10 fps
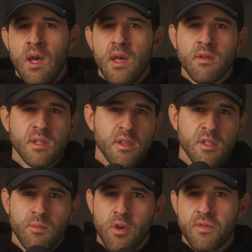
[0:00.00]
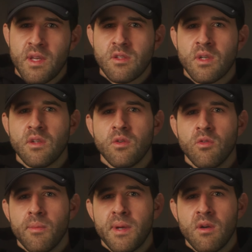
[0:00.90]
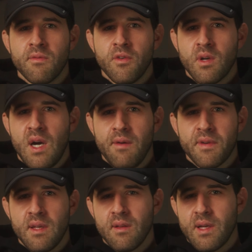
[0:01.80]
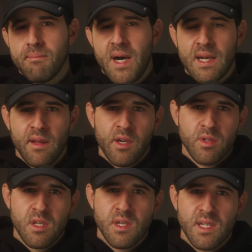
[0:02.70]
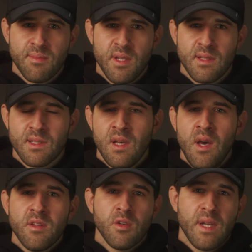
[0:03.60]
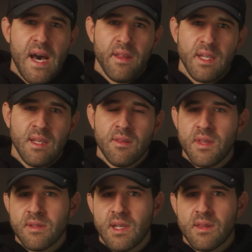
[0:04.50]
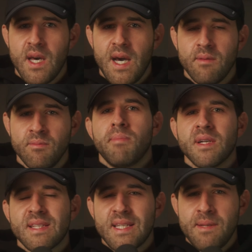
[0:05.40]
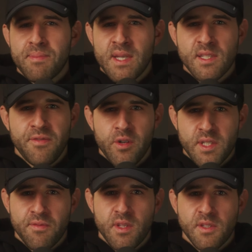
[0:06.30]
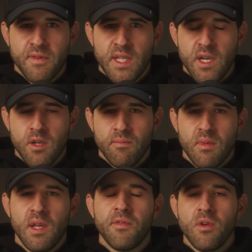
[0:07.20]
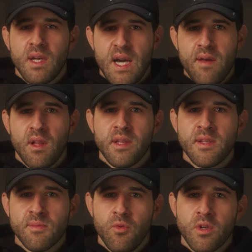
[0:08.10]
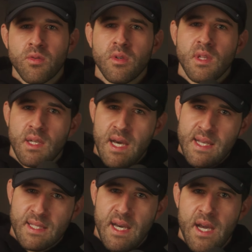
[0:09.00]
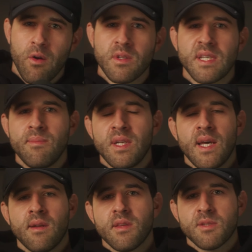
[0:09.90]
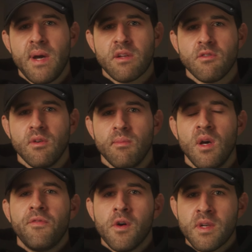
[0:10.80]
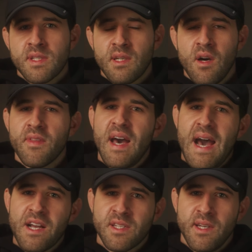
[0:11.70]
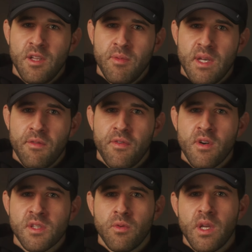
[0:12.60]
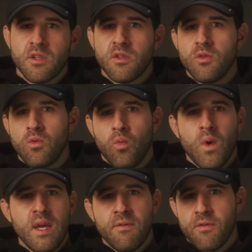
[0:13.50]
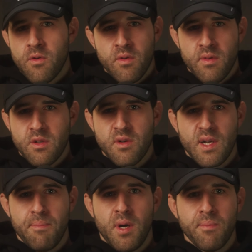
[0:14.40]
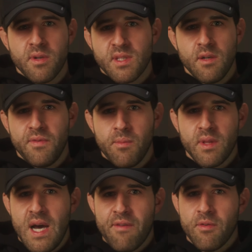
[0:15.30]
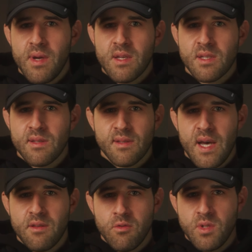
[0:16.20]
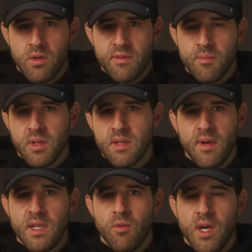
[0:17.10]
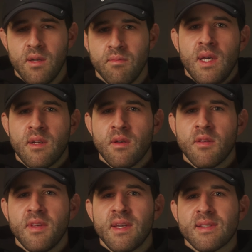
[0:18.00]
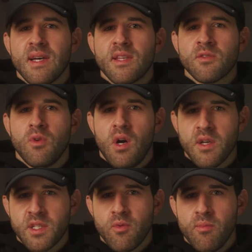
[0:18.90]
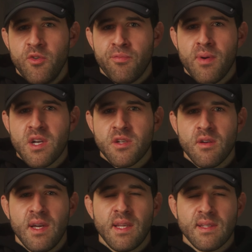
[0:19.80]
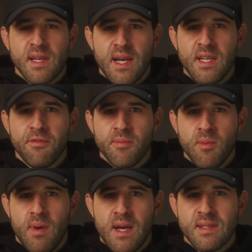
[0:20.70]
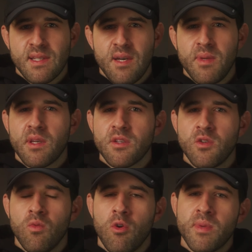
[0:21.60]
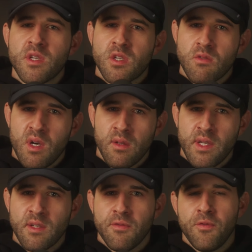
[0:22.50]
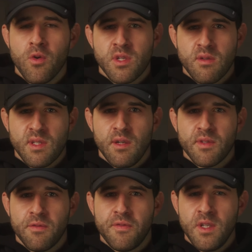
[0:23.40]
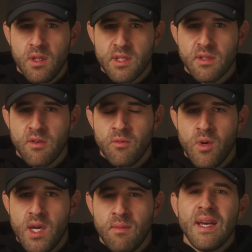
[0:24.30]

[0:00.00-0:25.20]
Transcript: and there's also more things you can do to appear and feel confident, like body language adjustments, tonality, and things like that. But to keep things focused for this video, if you're a guy that leans more toward the nice guy or timid end of the spectrum, focusing on the action element at first will get you way further than trying to pump yourself up with affirmations that you don't even believe anyway. And another thing is that this will also also remove pressure and anxiety from your mindset because you won't be struggling to force yourself to feel a certain way.